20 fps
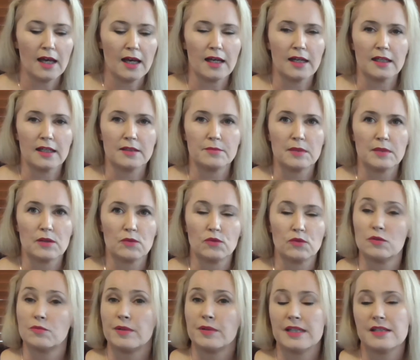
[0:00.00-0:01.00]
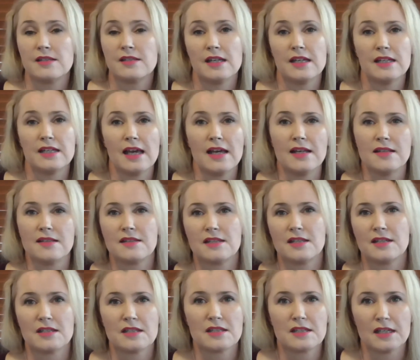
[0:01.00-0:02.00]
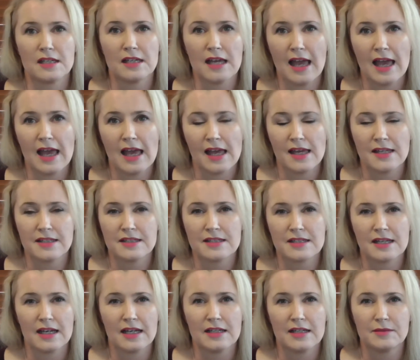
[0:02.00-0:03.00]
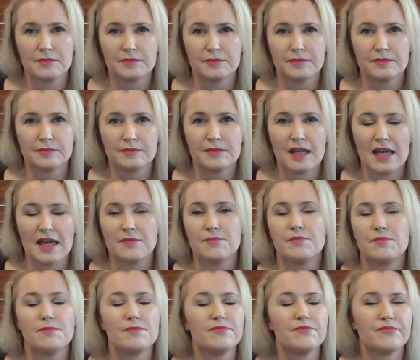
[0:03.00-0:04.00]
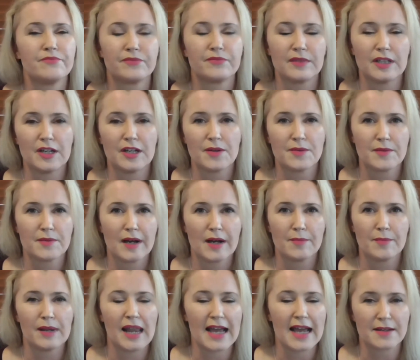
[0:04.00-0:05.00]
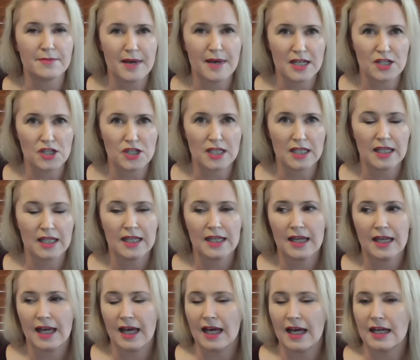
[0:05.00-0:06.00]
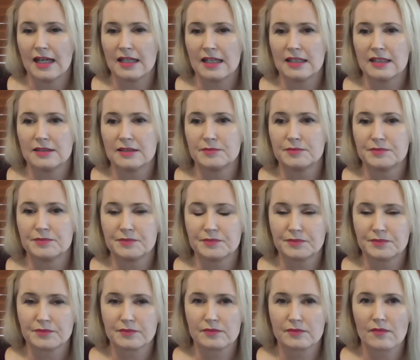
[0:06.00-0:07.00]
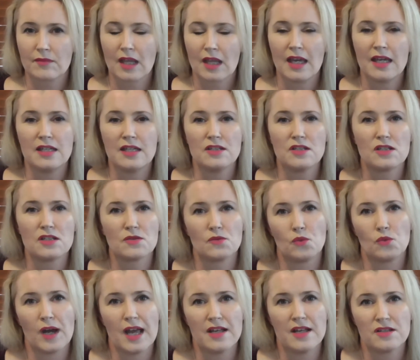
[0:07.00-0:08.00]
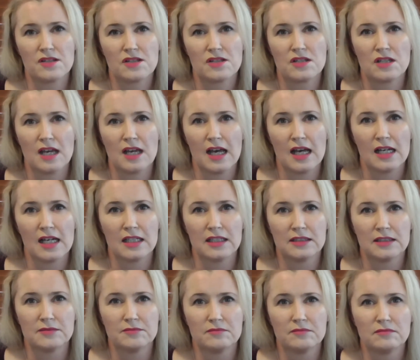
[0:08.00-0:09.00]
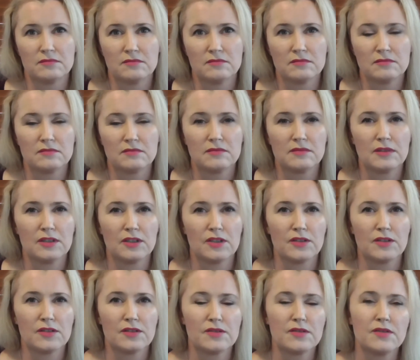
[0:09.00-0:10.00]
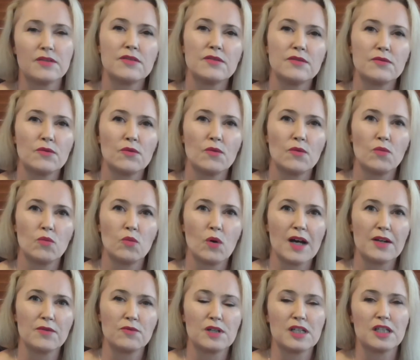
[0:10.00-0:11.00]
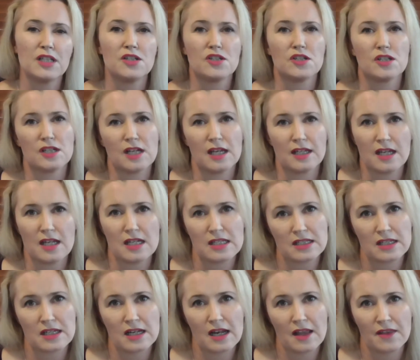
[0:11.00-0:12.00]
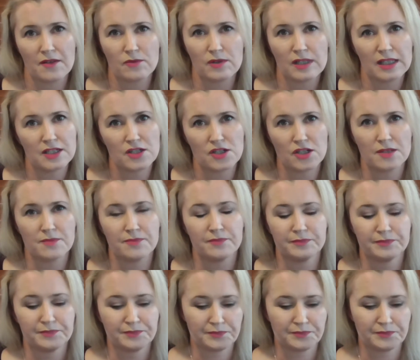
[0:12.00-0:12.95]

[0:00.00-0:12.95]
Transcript: Um, would be seen as sinister and um, and you know black magic. Um, east west, um, one religion against another religion.